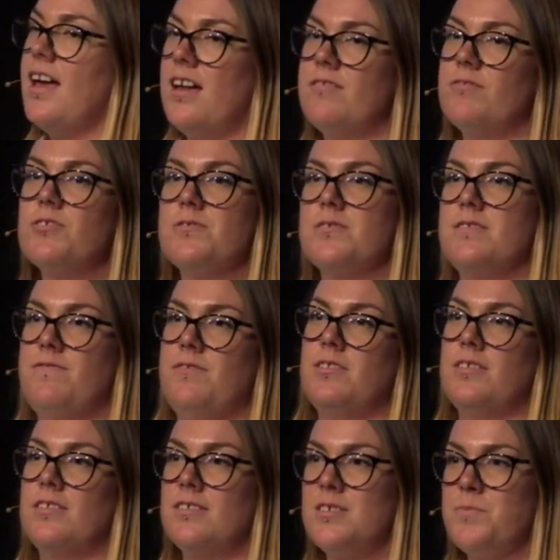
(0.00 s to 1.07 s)
and of course for
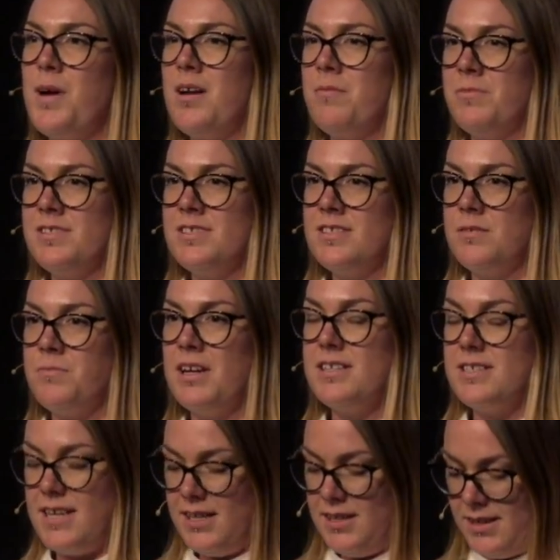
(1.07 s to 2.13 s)
the departments that are
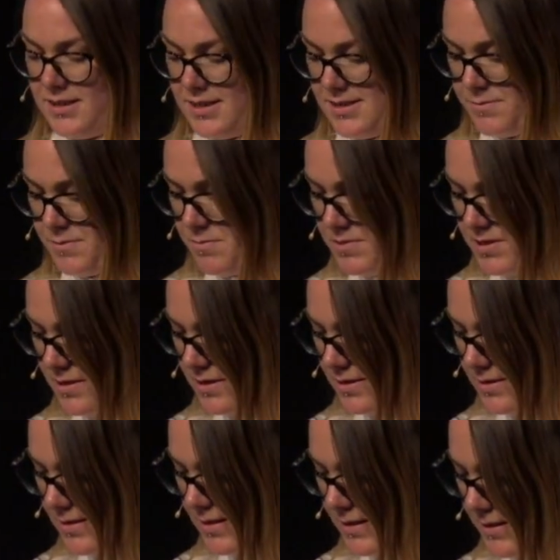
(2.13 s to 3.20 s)
maintaining these
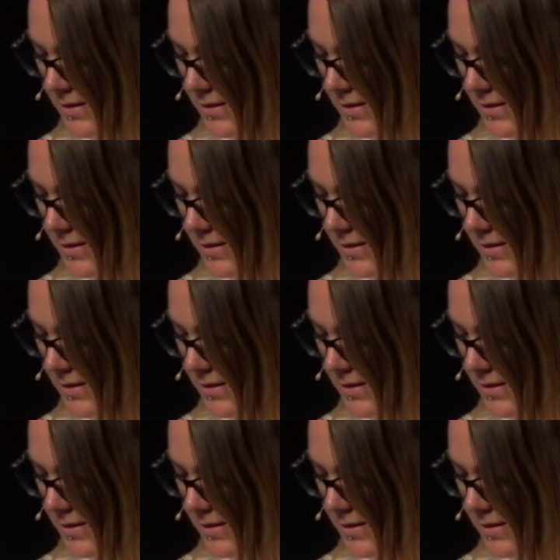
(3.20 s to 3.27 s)
websites.